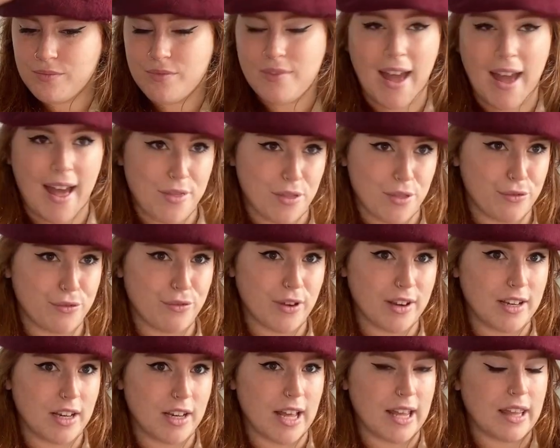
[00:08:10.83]
at the
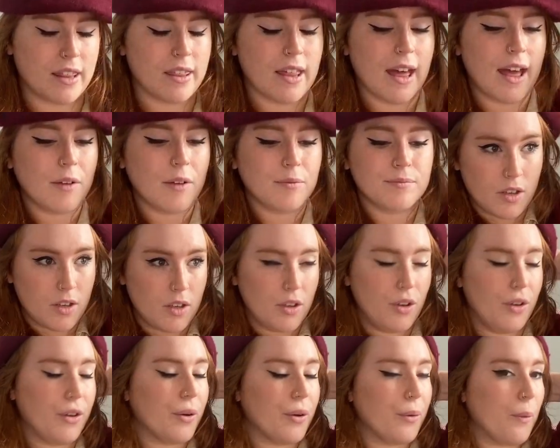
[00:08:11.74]
front like that,
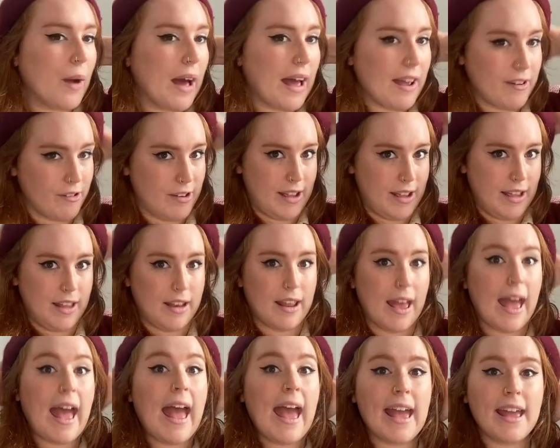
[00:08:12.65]
you can wear it in
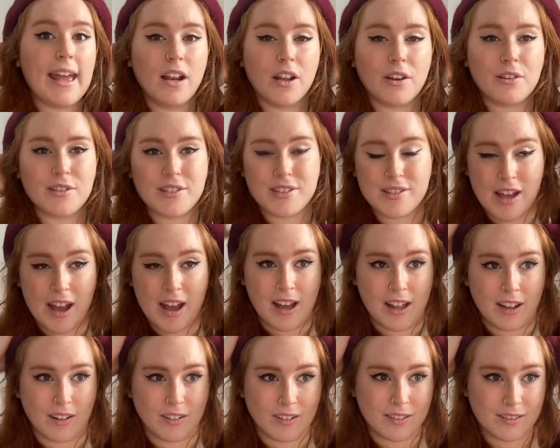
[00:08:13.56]
a halo
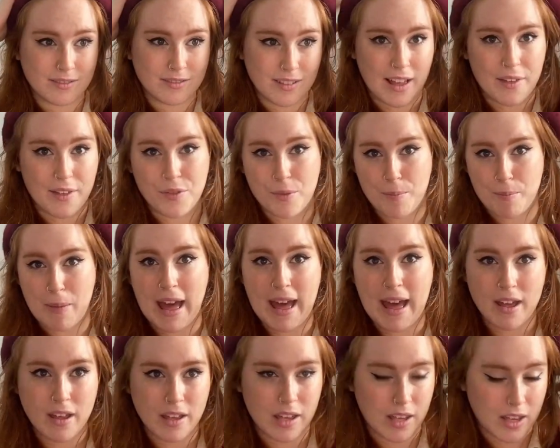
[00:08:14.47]
style at the
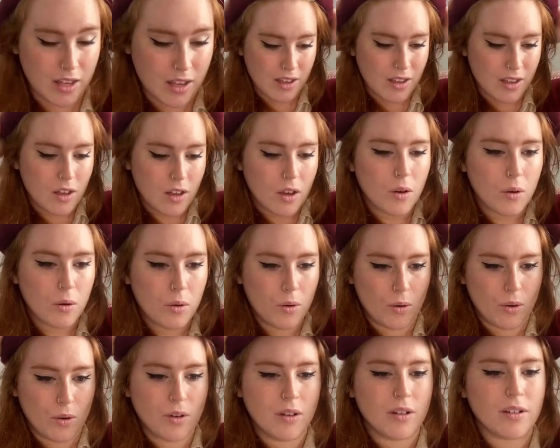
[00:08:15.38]
back,
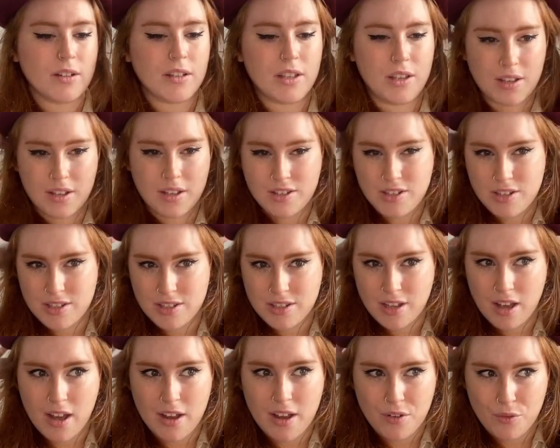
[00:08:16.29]
or you can just
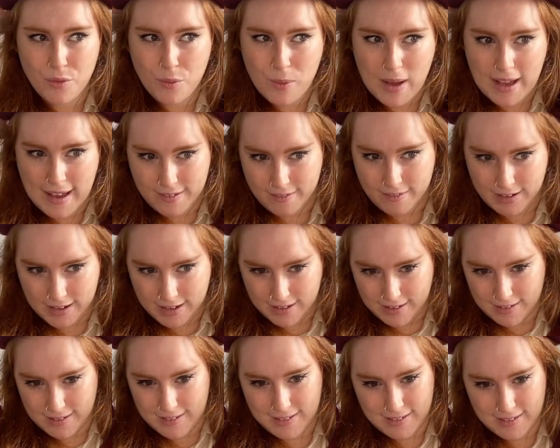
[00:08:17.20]
kind of wear
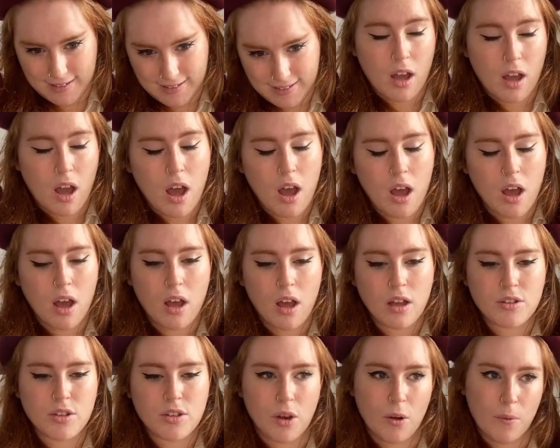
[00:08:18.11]
it
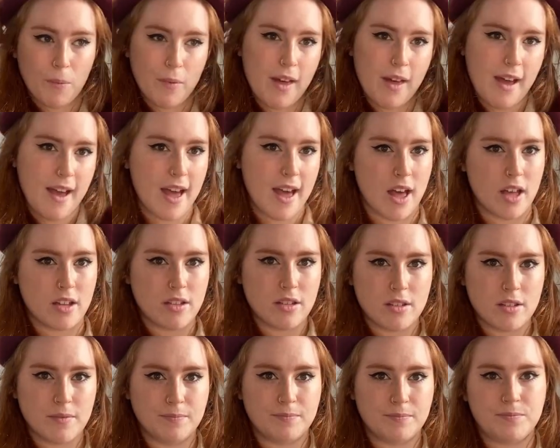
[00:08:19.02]
atop the head.
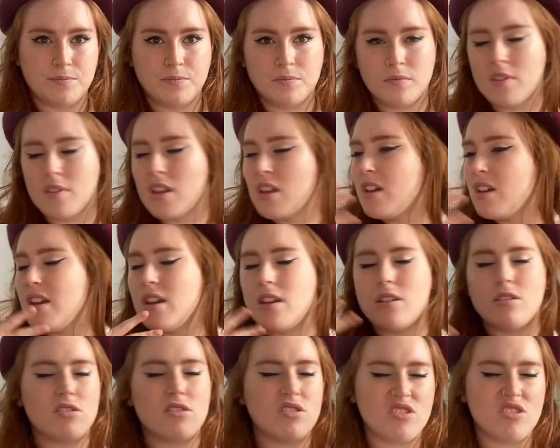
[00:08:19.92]

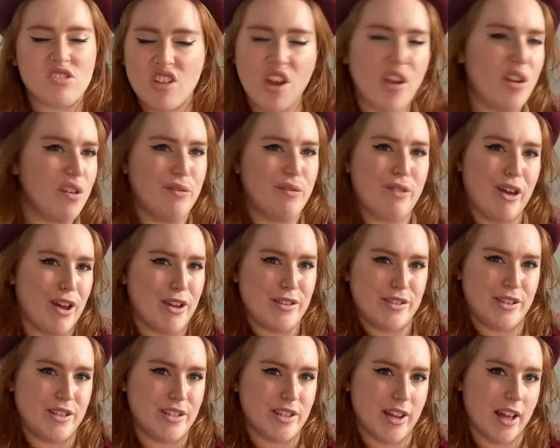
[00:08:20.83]
It's so
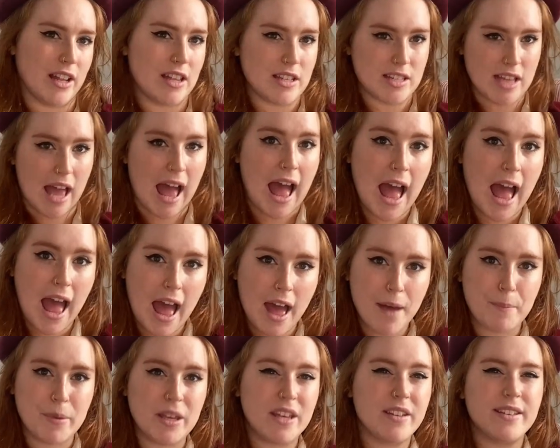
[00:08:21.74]
versatile as a
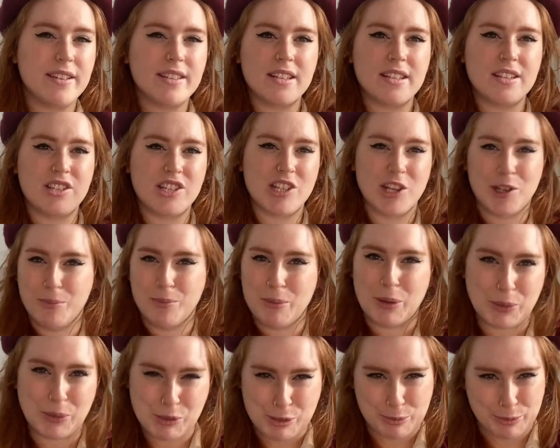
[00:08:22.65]
hat because it's so
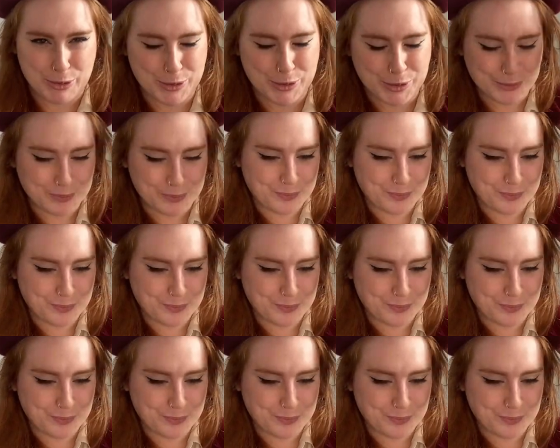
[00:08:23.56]
mouldable.